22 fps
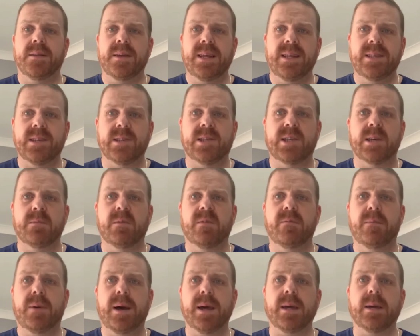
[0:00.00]
these are some
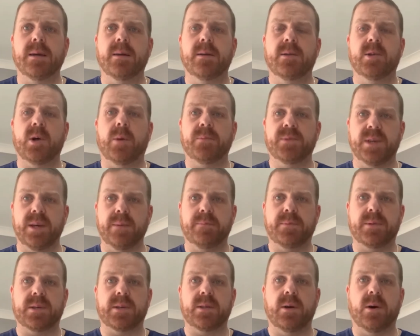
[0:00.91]
of my top
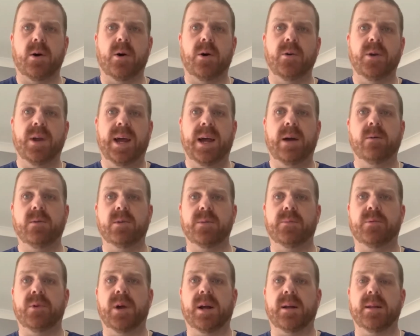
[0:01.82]
tips on how to
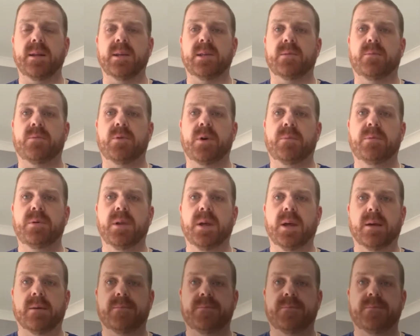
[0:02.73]
practice properly.